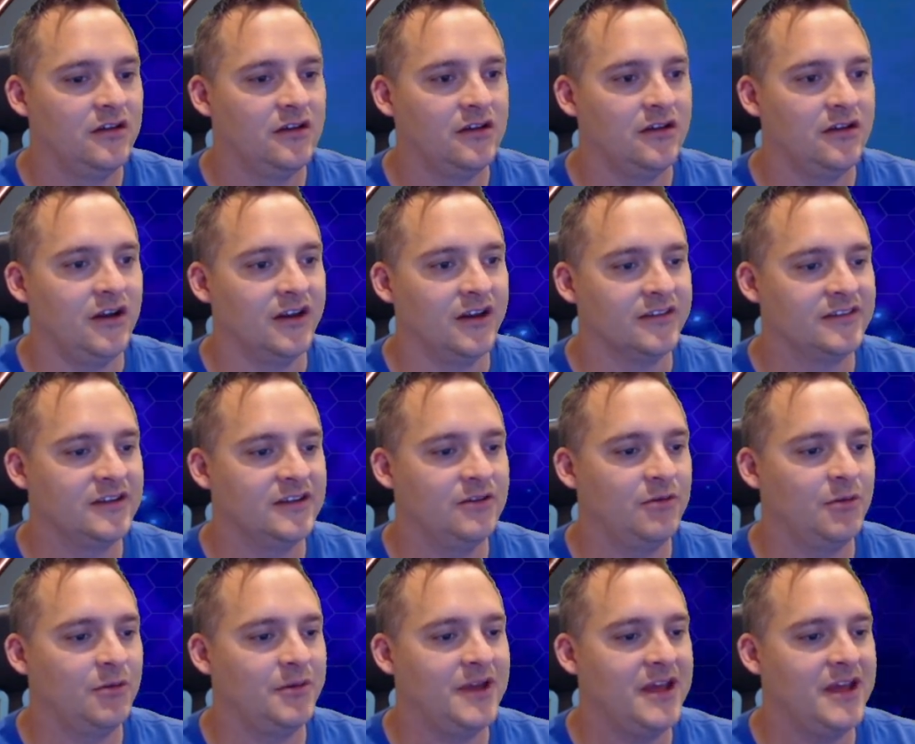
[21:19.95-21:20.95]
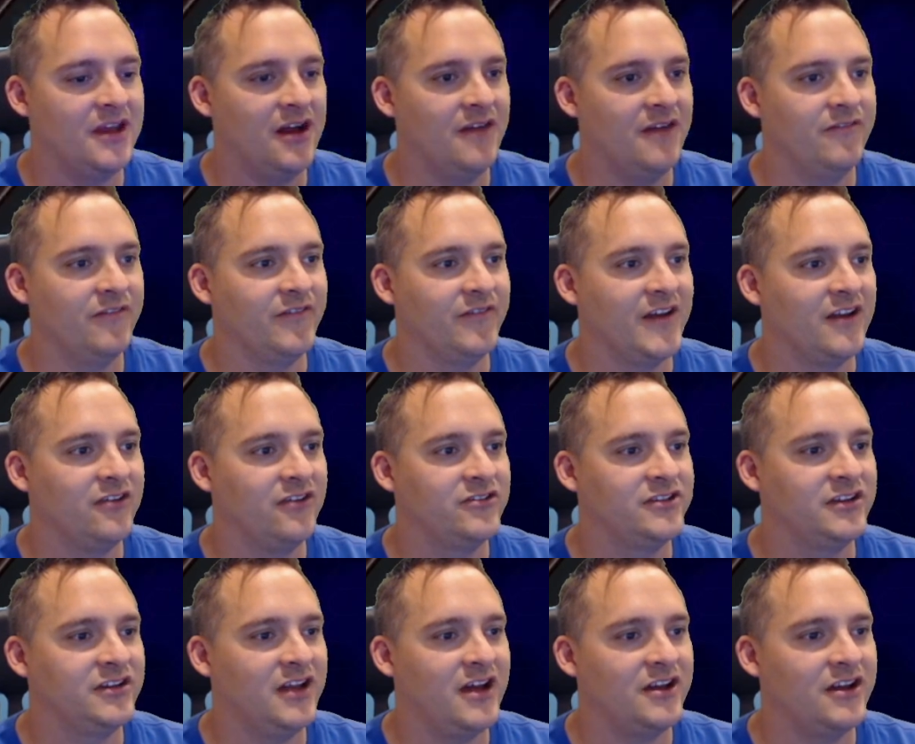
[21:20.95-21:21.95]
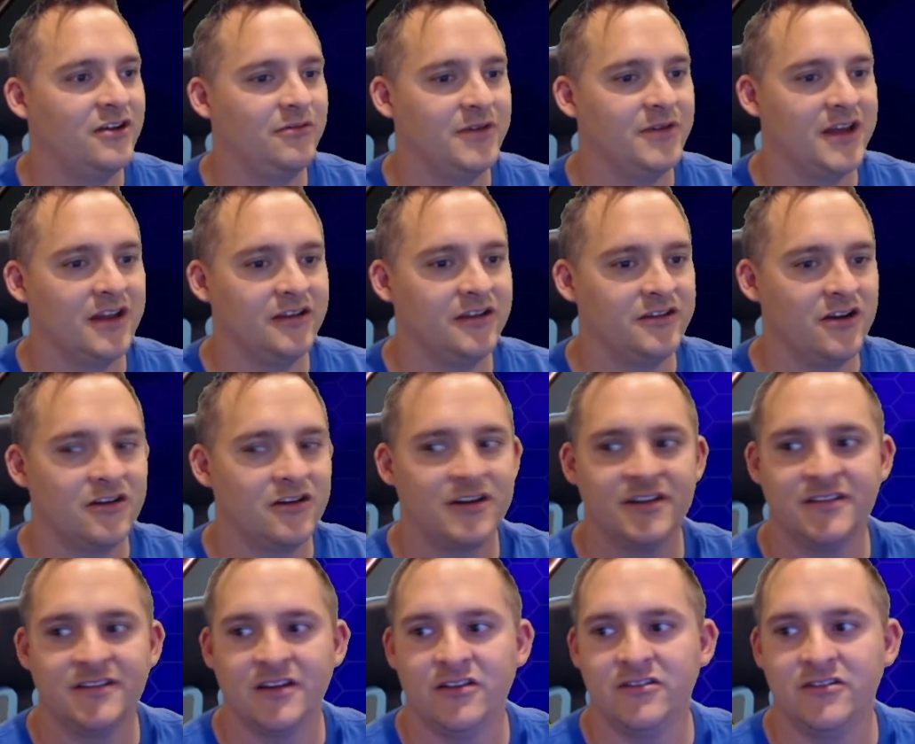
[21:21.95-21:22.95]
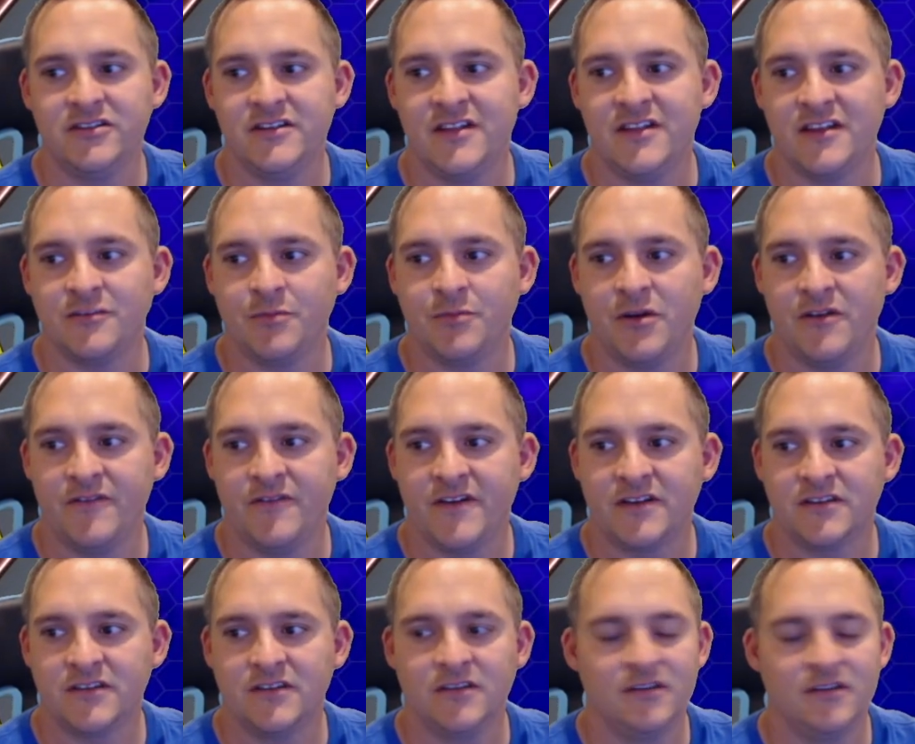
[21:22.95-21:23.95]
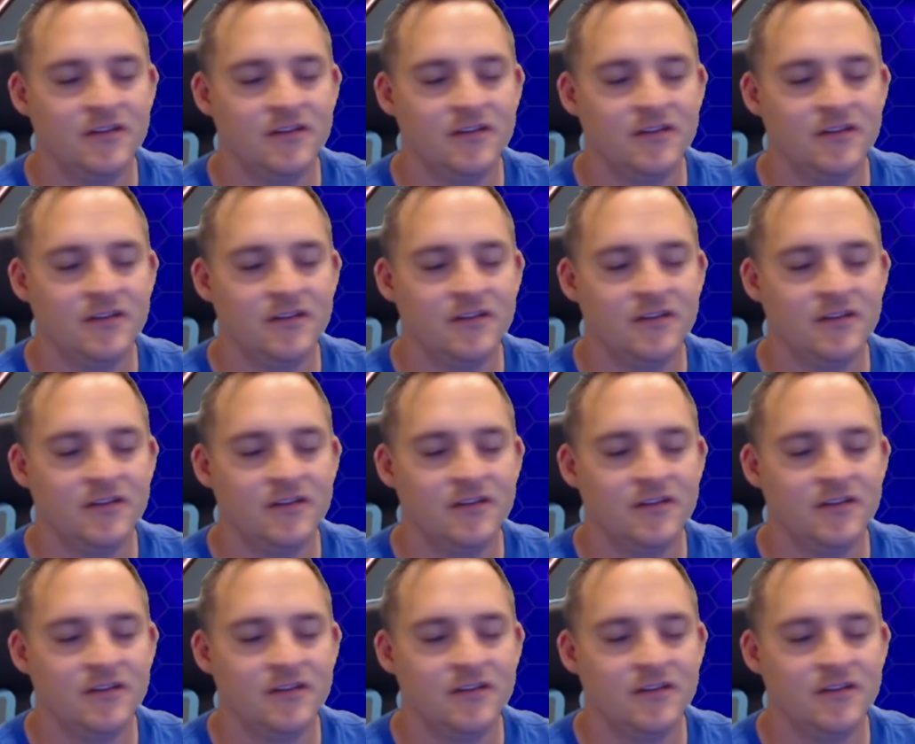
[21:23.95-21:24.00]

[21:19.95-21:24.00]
Alright, let's see what we hit off of Energy Loto. We get a Darkness Energy, that's perfect.